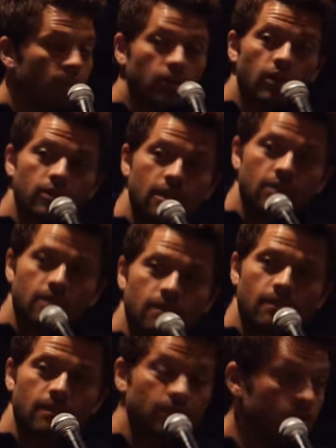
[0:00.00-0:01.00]
You don't sound.
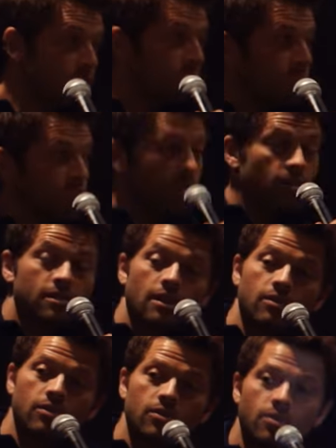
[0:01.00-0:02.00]
She said you don't
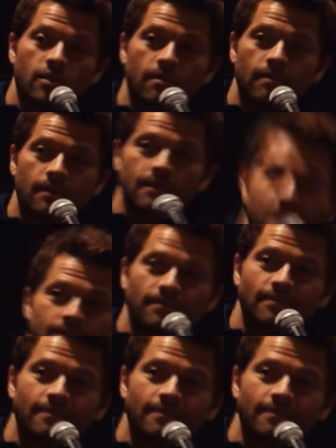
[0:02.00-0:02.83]
sound too short.